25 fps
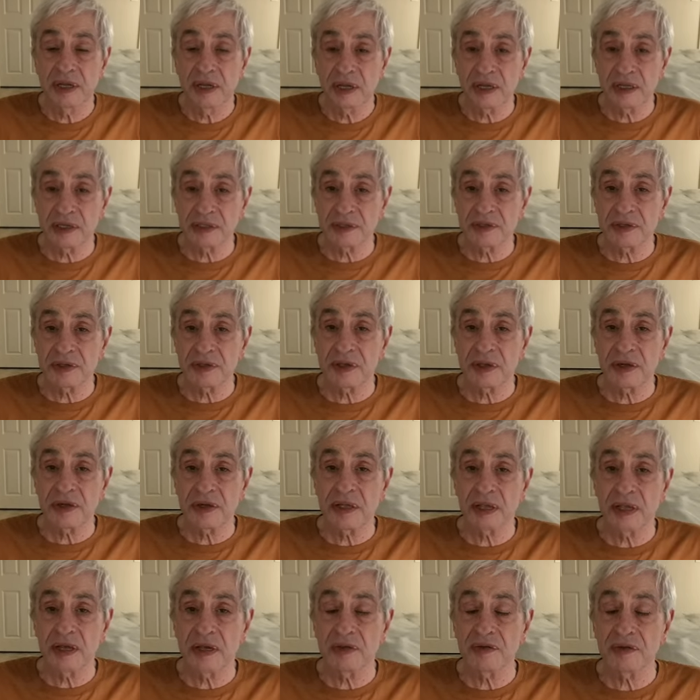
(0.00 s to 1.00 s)
into their
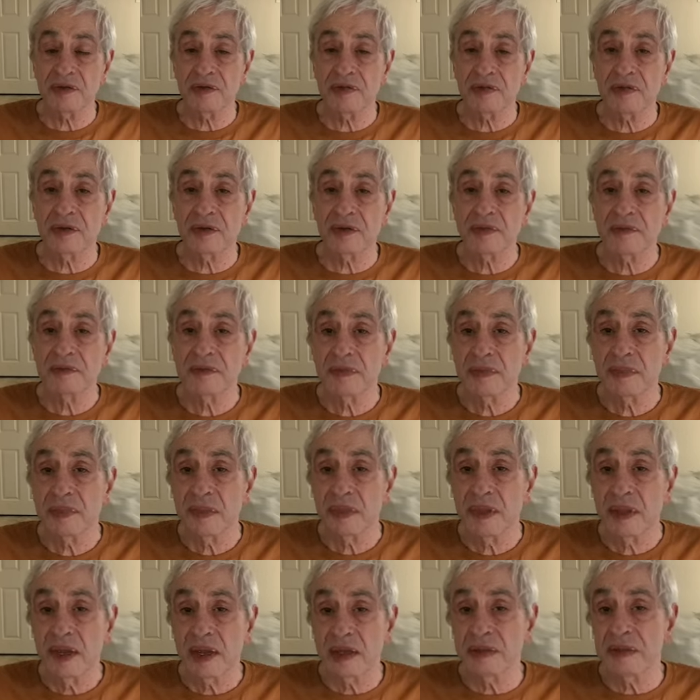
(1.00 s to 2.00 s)
life.
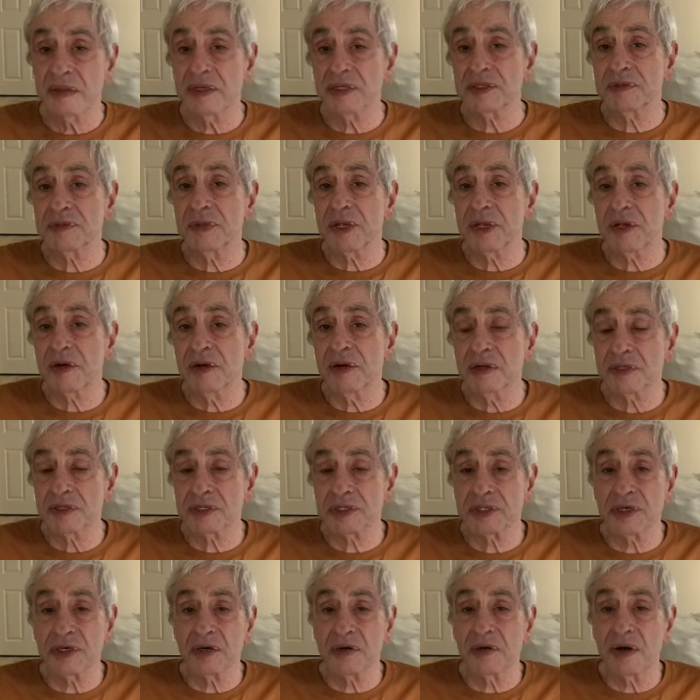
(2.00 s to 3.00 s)
And there's me
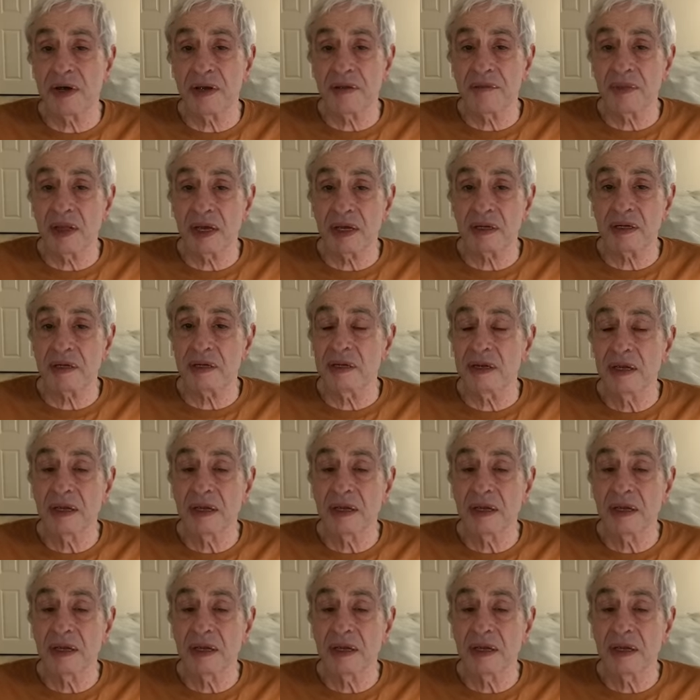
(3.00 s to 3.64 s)
also. I'm not